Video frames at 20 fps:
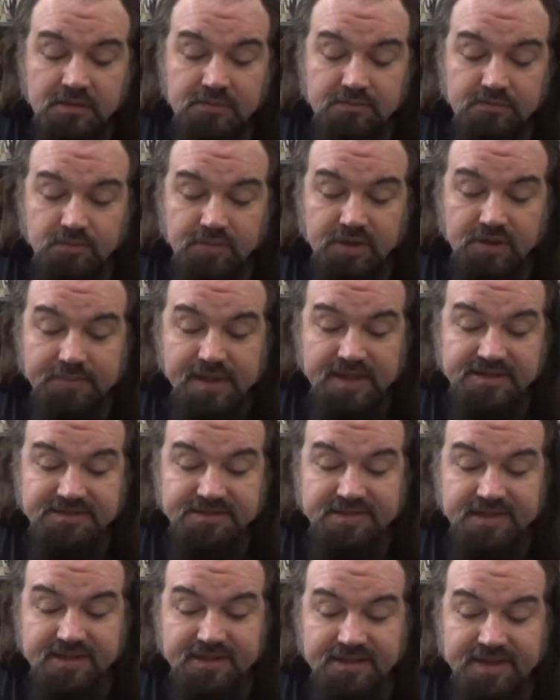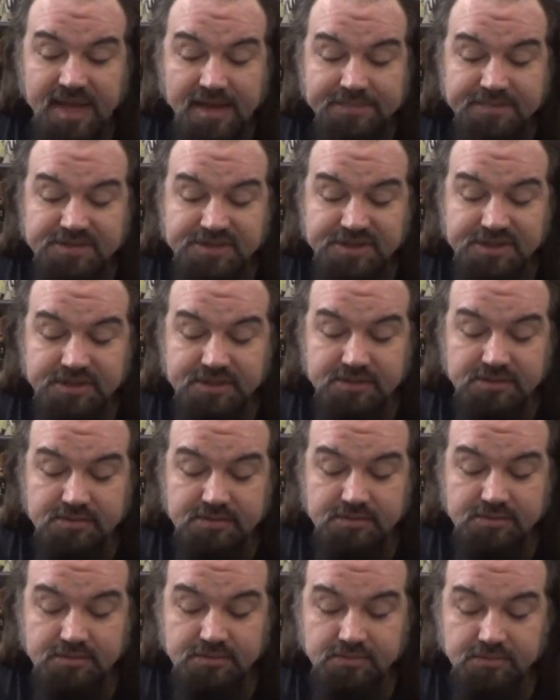Widow manages to take down Apogee
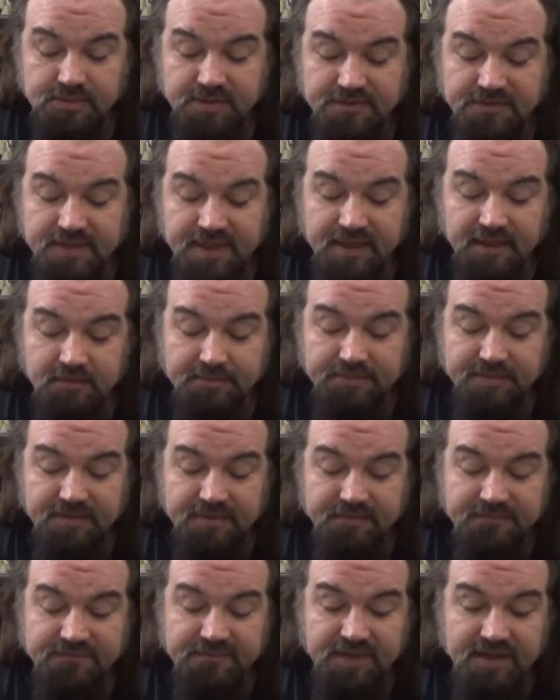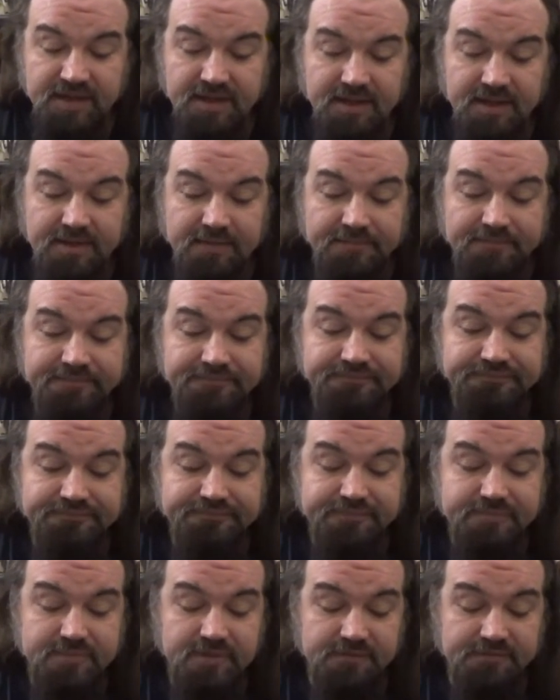with the help of
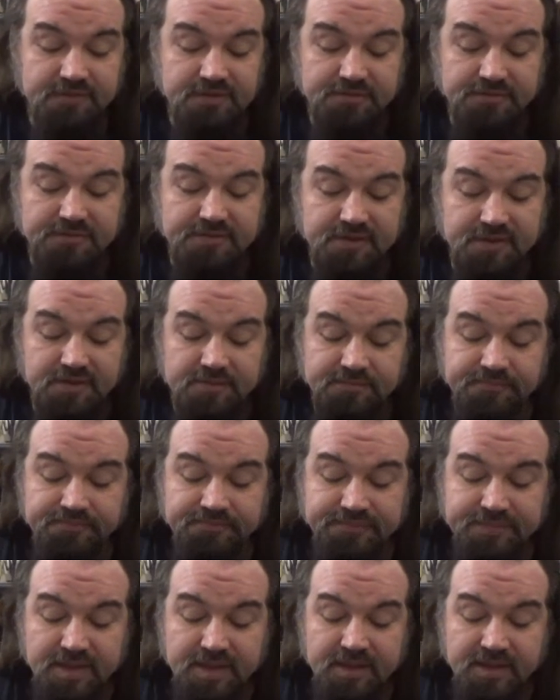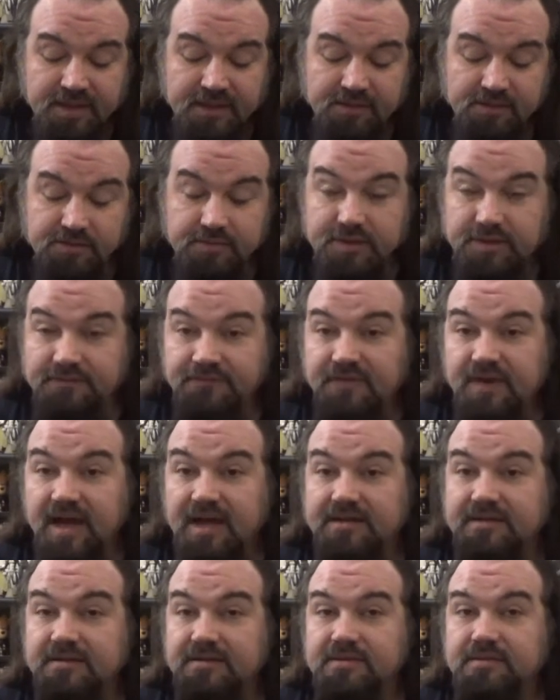Lucy, who in
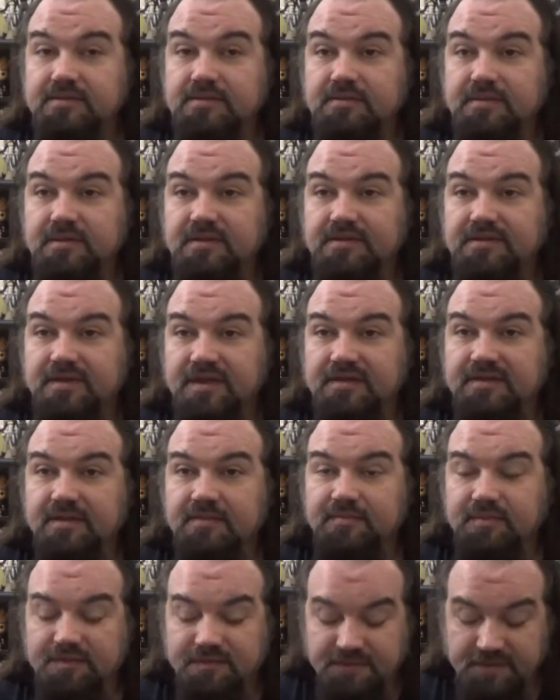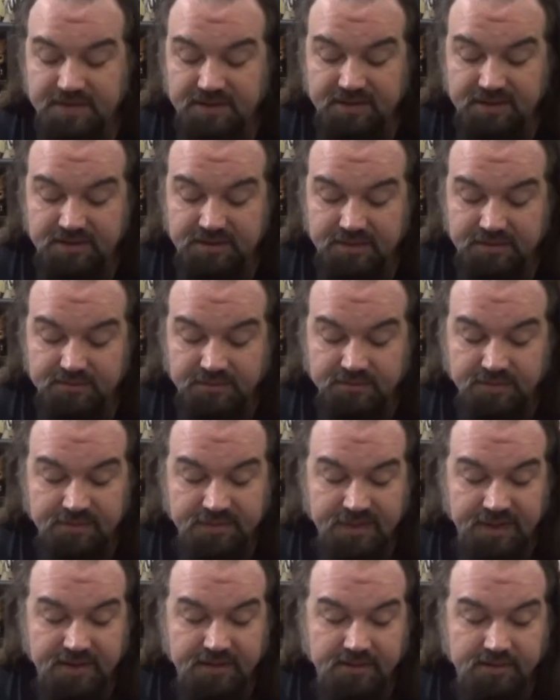fact sticks him with one of
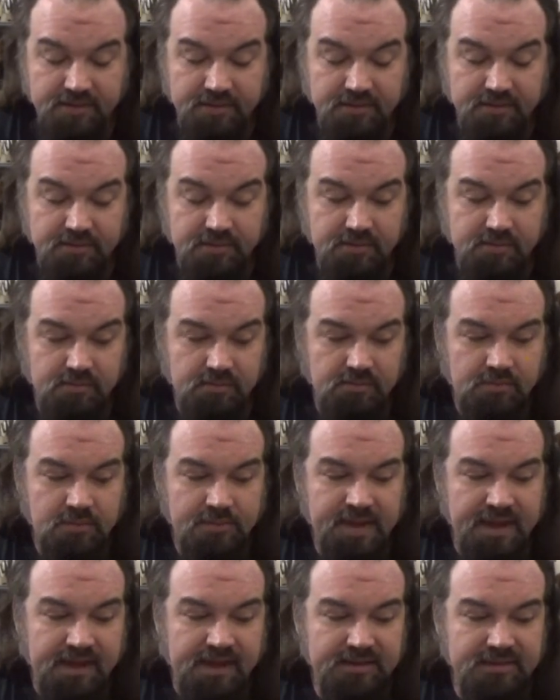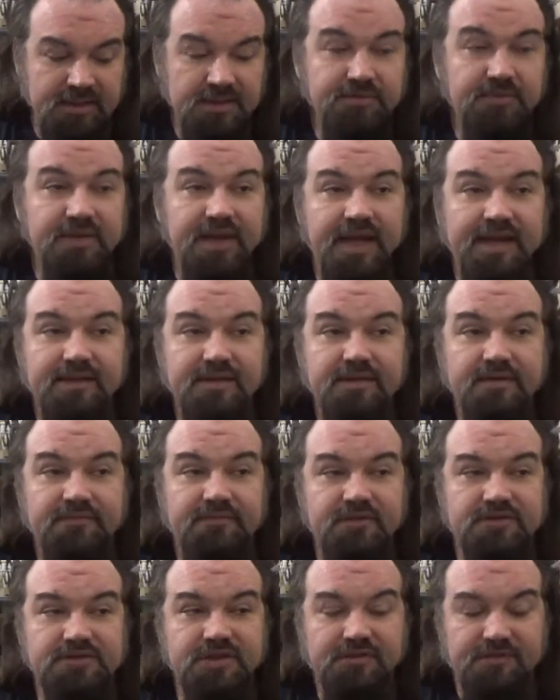the remaining liquid
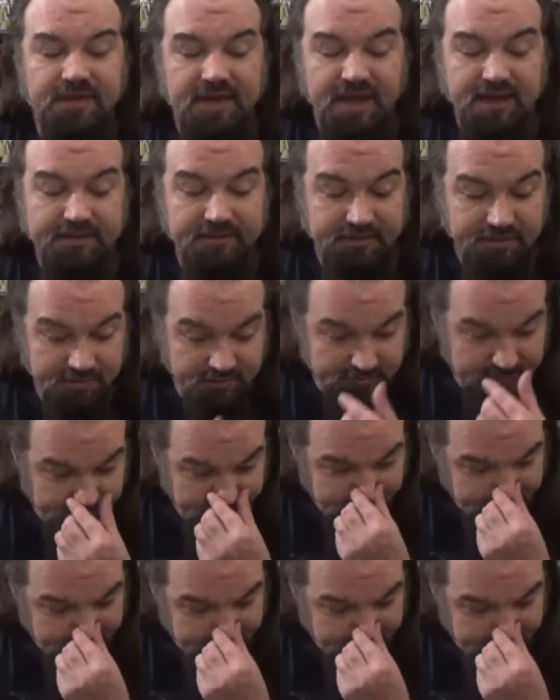versions of the antidote,